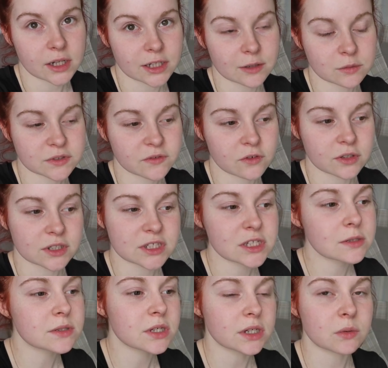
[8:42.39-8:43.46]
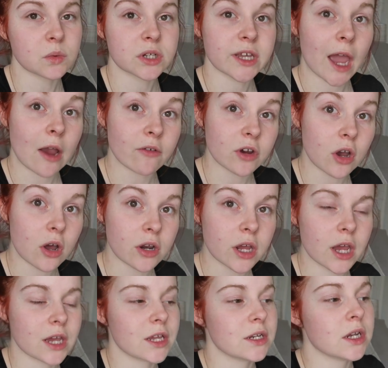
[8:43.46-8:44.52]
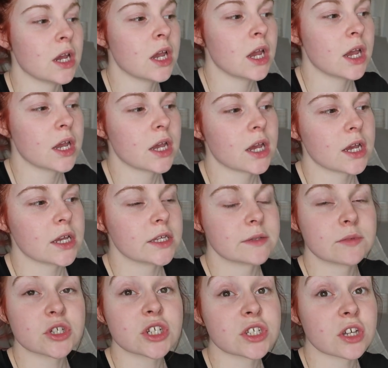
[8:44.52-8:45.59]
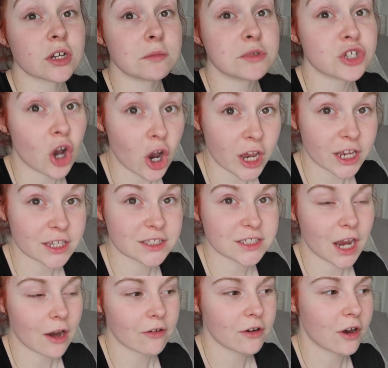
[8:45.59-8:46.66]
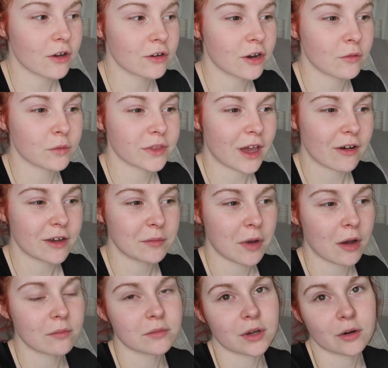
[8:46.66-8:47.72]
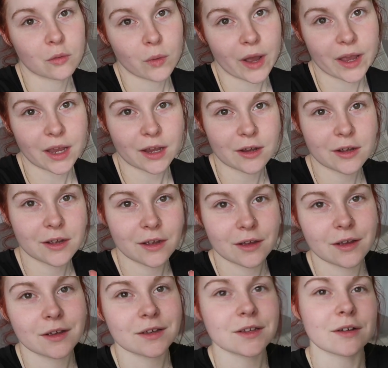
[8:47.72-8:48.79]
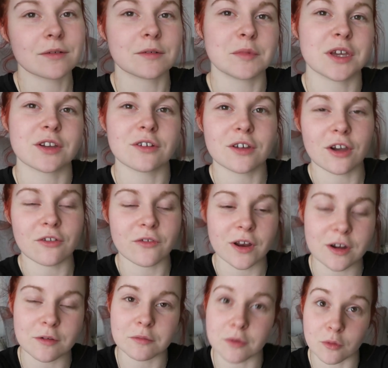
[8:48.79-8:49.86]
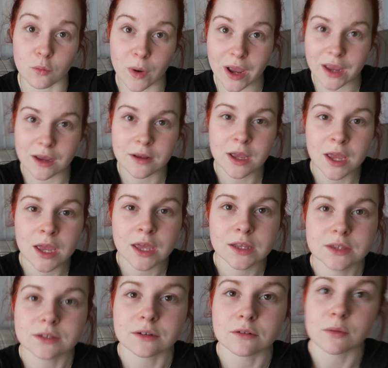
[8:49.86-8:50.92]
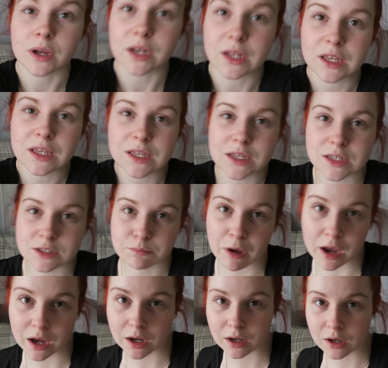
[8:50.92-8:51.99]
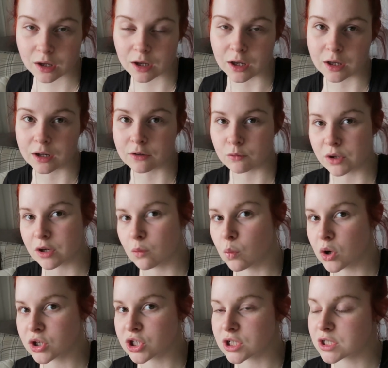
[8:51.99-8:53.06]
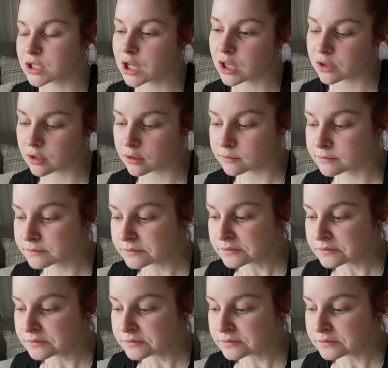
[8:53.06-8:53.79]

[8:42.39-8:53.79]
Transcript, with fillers: Liam was falling asleep, so I don't want to carry on, and as much as I'm dying to carry on without him, I'm gonna wait. I'm gonna be a good girlfriend, I'm gonna wait till when he's back and we can watch it together.